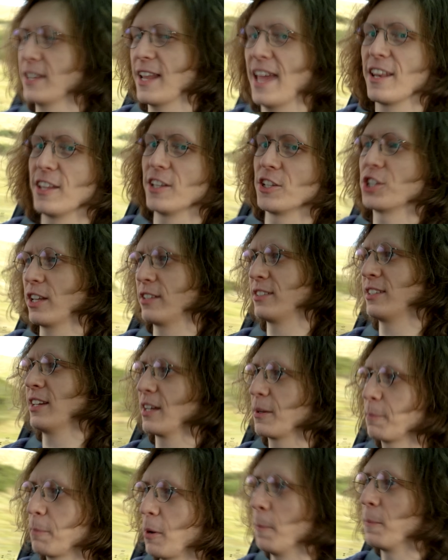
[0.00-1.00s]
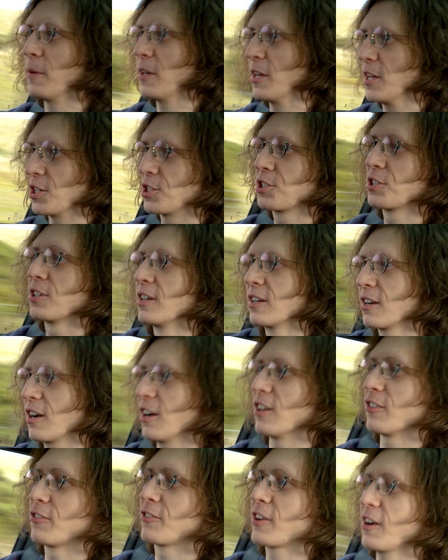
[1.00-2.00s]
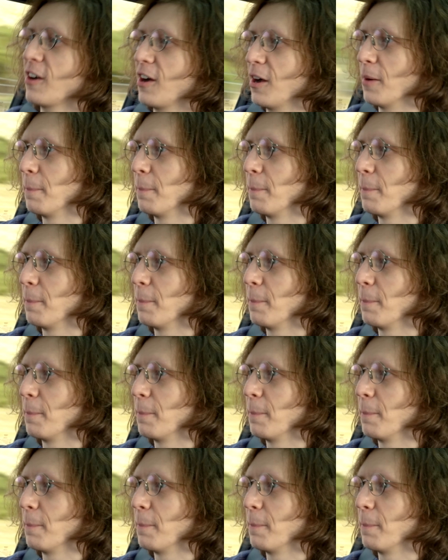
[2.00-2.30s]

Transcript: an energetic, puppyish kind of car.